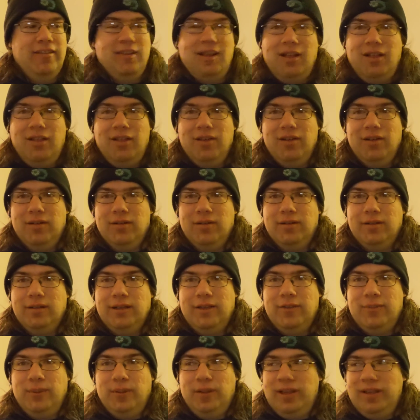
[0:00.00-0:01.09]
dollar
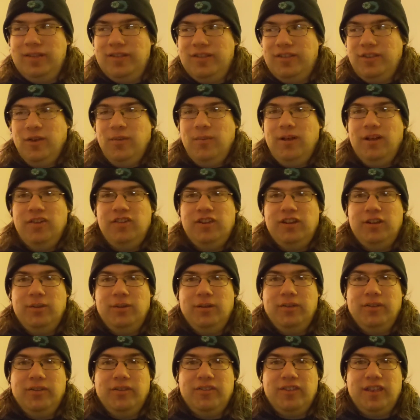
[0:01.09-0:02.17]
has played so much into
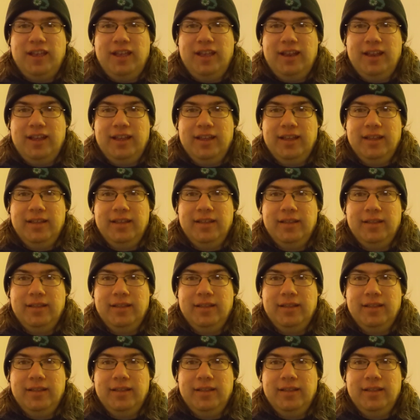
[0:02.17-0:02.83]
our society.